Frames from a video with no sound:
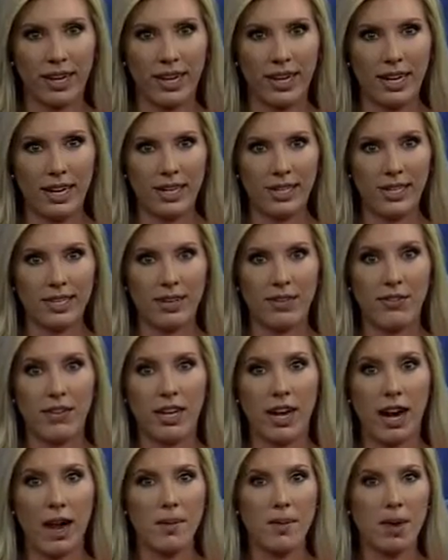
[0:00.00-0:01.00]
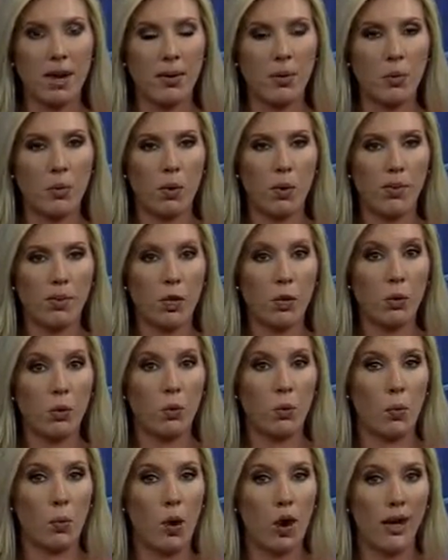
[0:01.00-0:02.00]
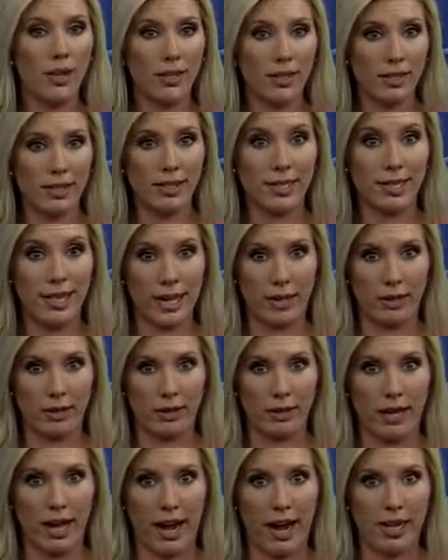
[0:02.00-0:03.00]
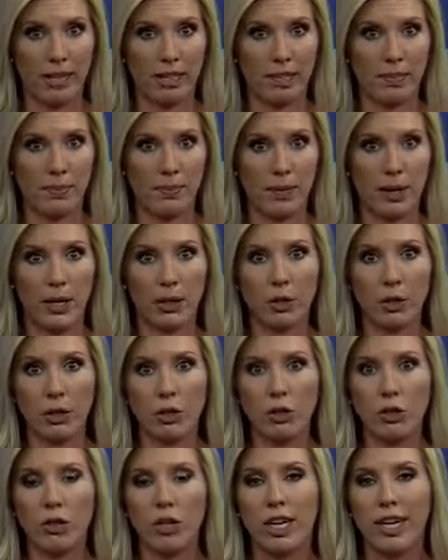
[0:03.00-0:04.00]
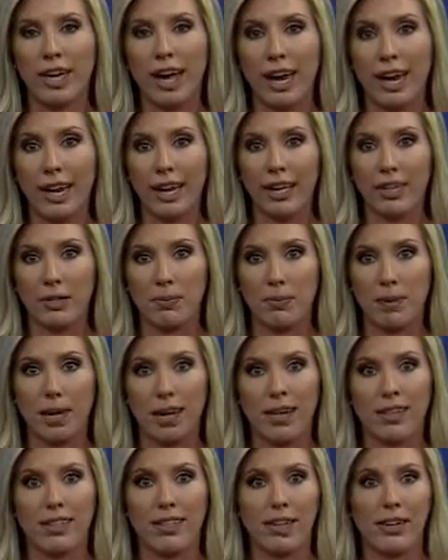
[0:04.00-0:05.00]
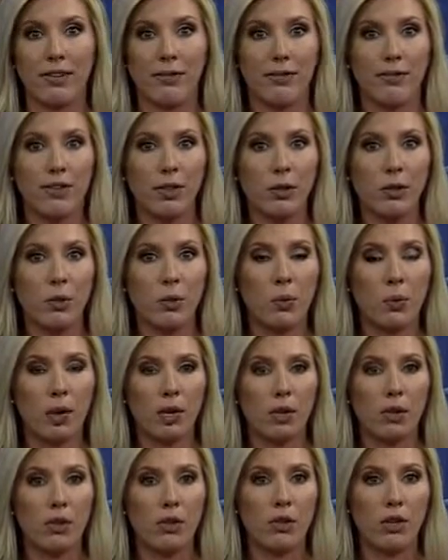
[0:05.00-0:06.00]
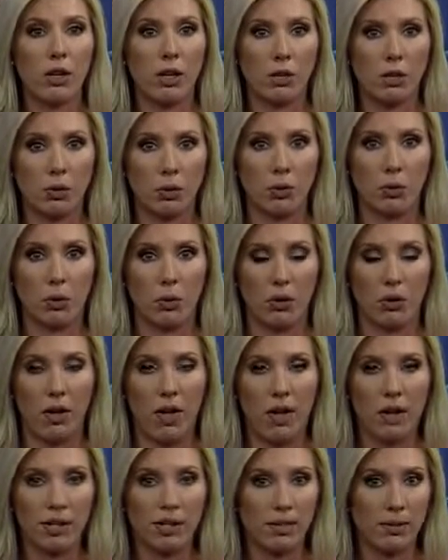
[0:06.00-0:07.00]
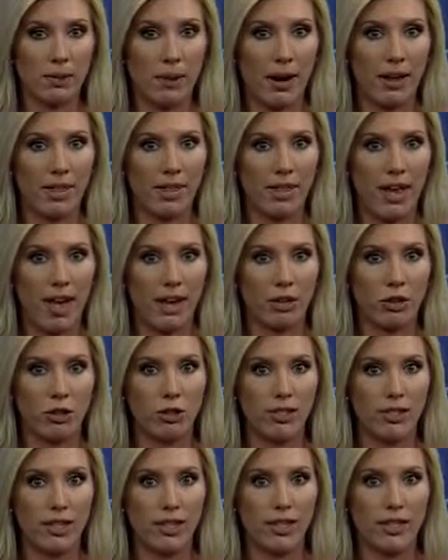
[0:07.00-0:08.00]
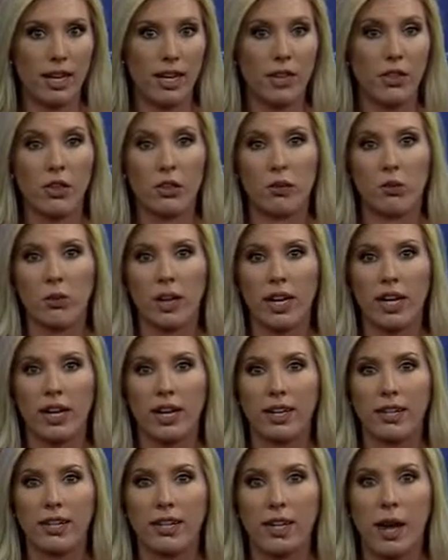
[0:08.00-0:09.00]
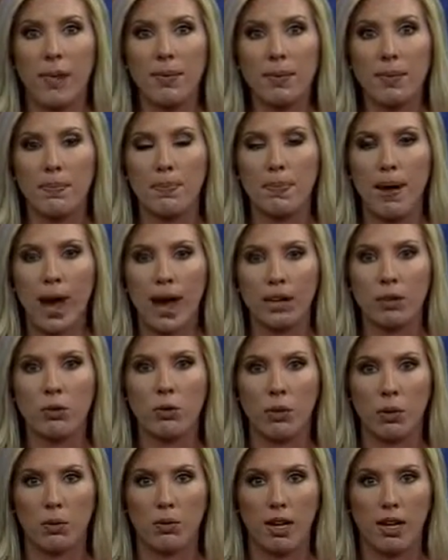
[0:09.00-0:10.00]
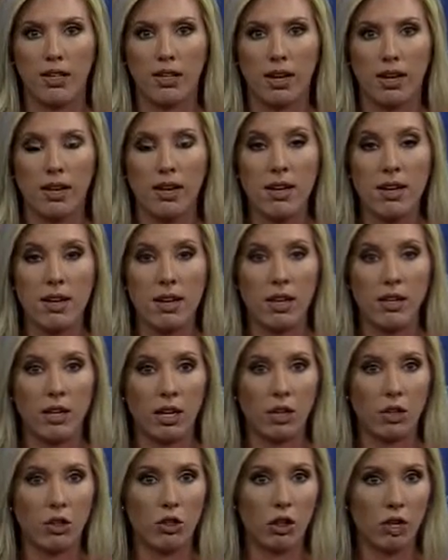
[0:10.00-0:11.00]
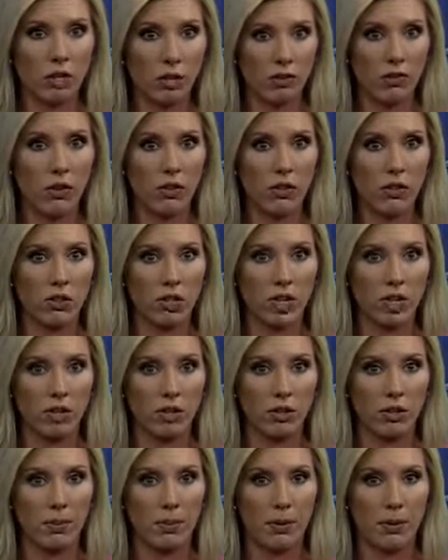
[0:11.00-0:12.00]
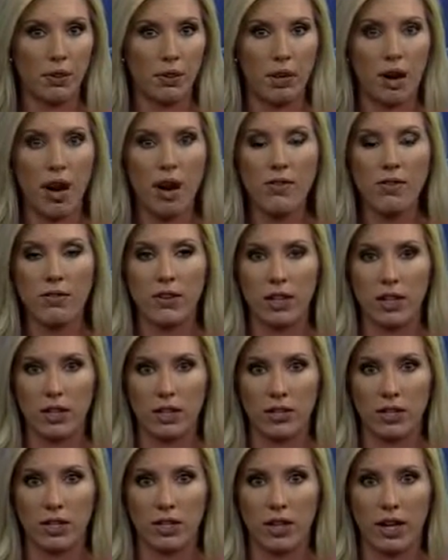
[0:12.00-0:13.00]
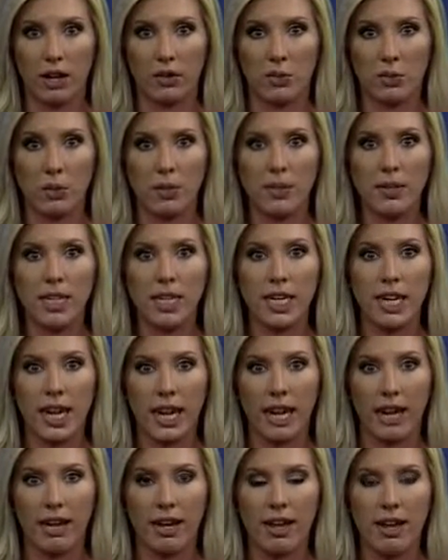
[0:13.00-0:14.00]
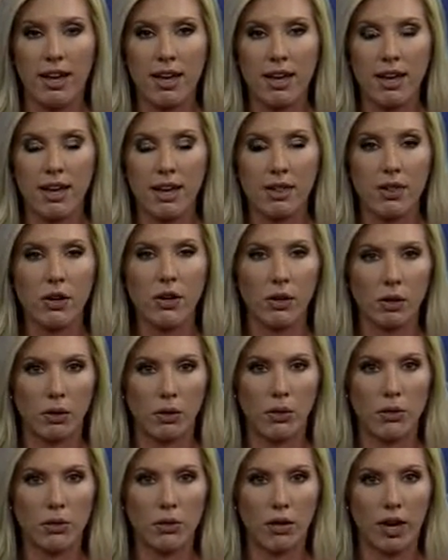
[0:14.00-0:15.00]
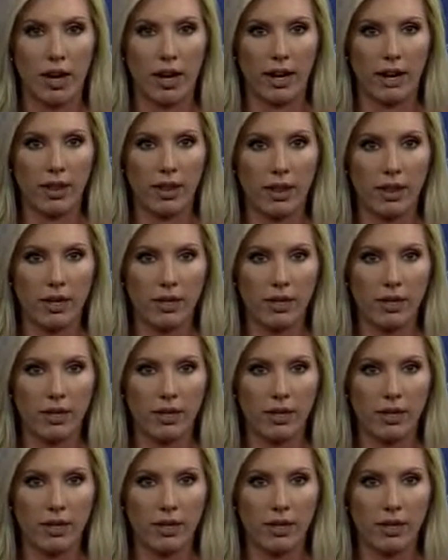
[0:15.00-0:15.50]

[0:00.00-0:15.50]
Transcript: Stephanie, I met a woman who wanted to take the class but learned she can't because it filled quicker than usual. Despite that, she's excited the training is coming back to Odessa, not just for the skills, but the confidence it allows women to gain in their own strength.